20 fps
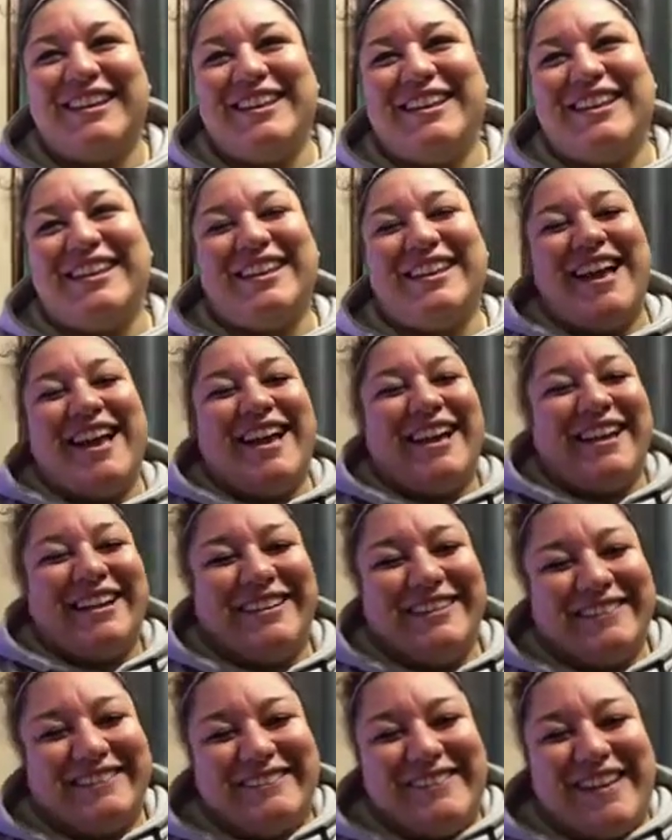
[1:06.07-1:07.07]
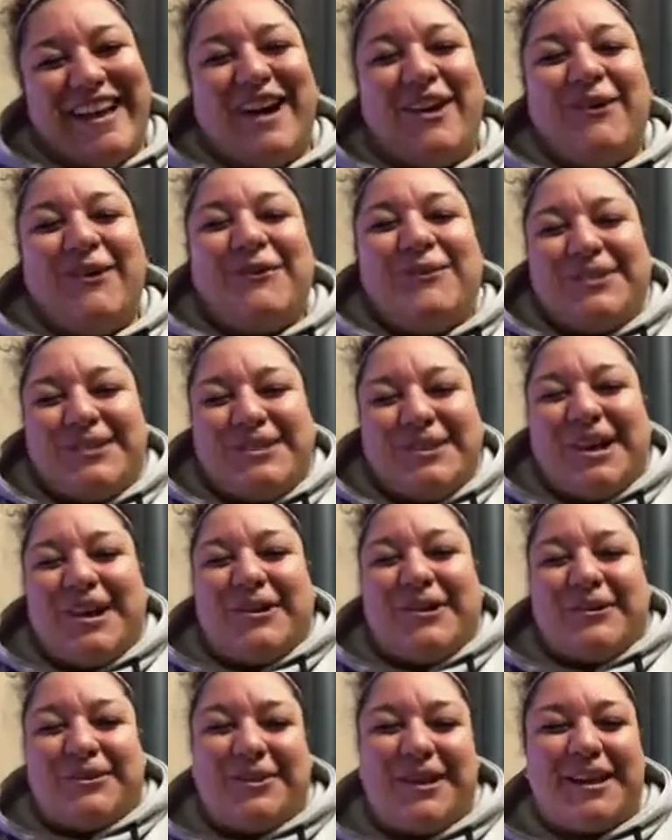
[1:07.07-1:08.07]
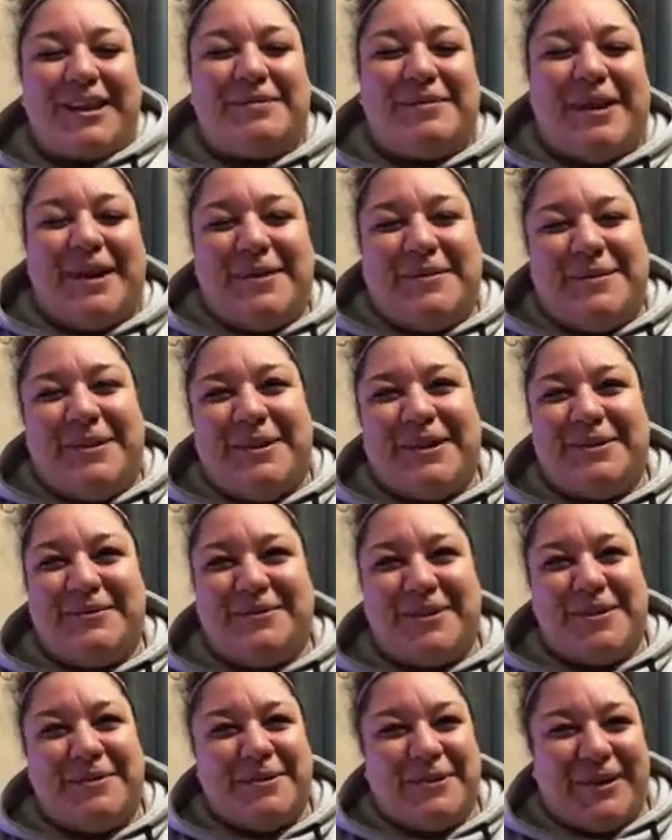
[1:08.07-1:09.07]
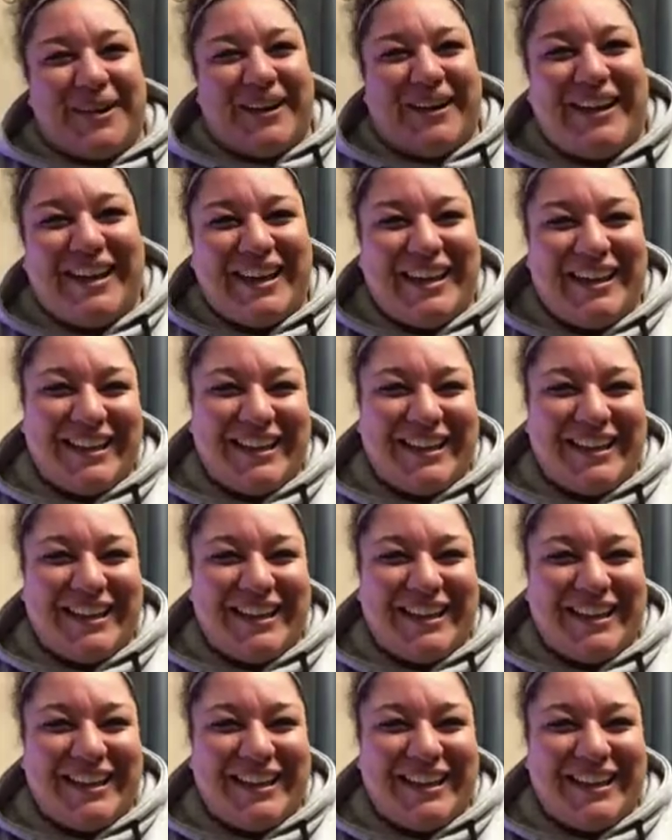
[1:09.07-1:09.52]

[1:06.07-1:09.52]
Yeah. I'll start thinking about more in February.